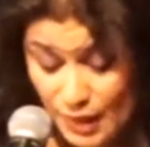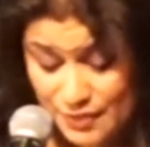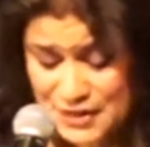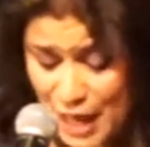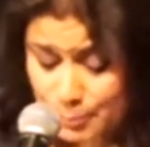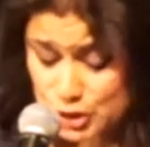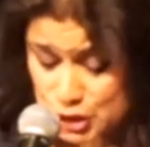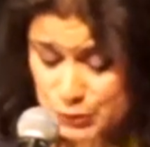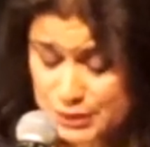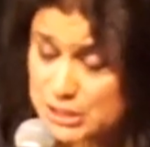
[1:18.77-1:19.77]
the
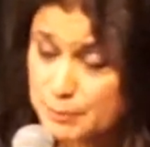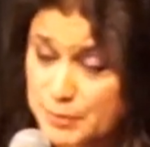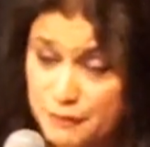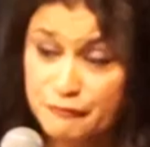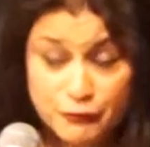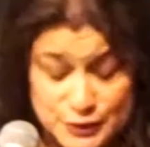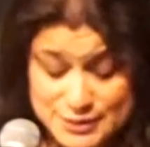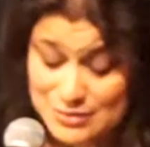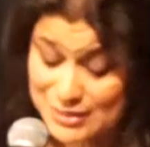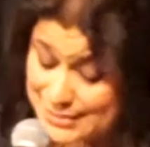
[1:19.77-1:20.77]
opportunity to be the first
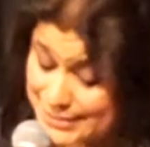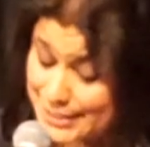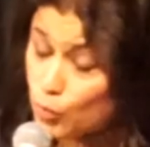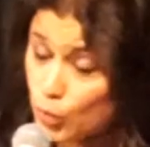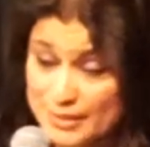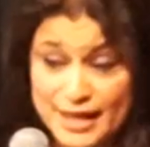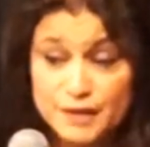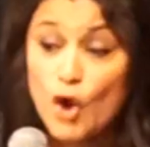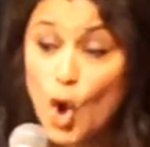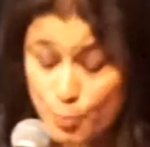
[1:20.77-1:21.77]
Latina woman out
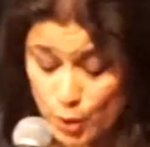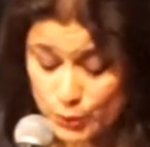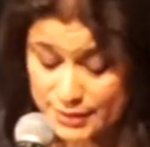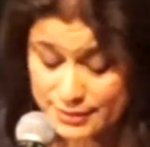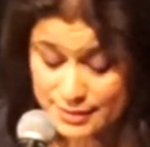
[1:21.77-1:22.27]
of Hoboken